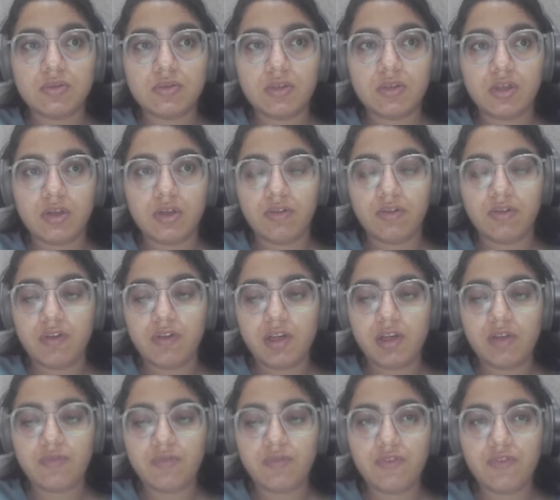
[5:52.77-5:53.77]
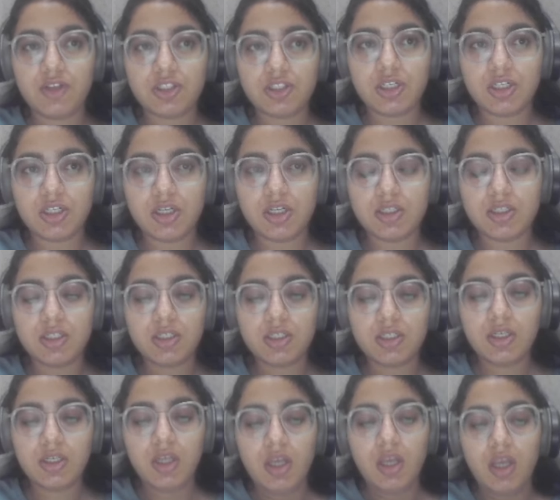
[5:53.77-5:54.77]
we'll first erase
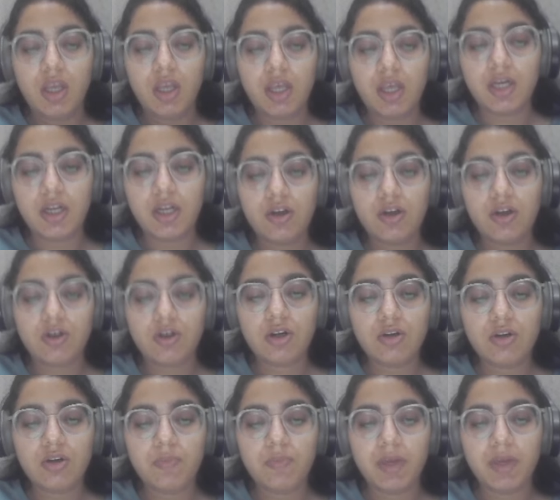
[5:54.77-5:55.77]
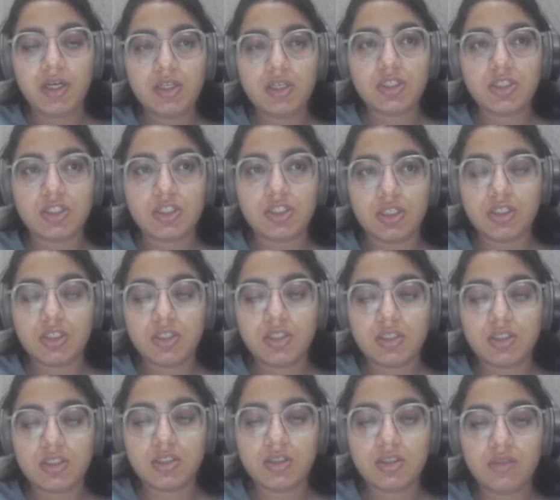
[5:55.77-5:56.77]
it, and in order to print
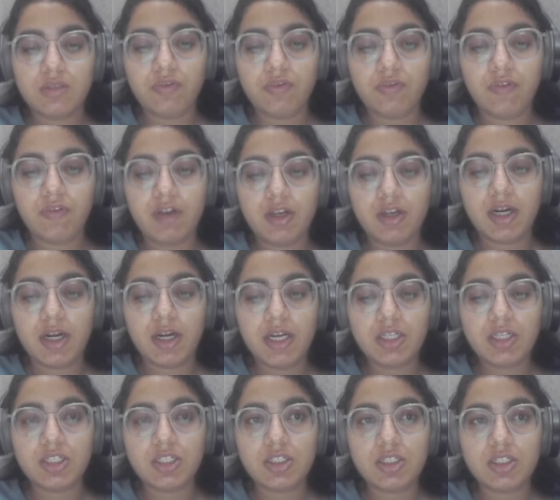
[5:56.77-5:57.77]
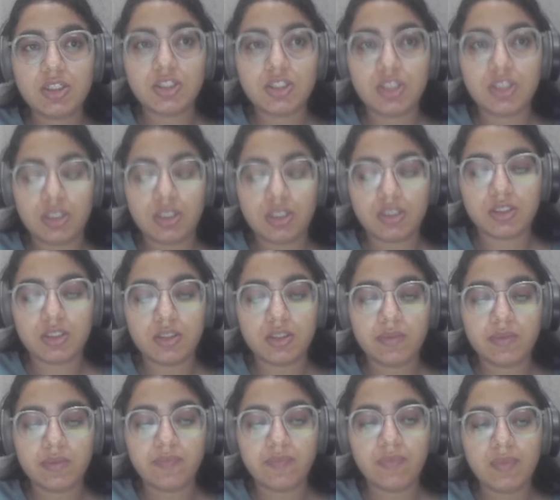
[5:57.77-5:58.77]
just, we will write
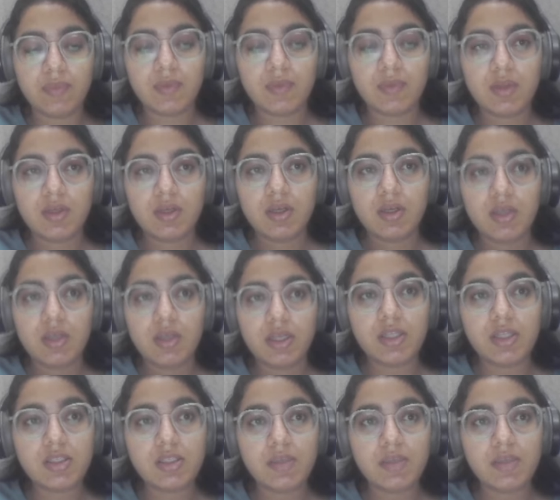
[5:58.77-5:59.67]
just in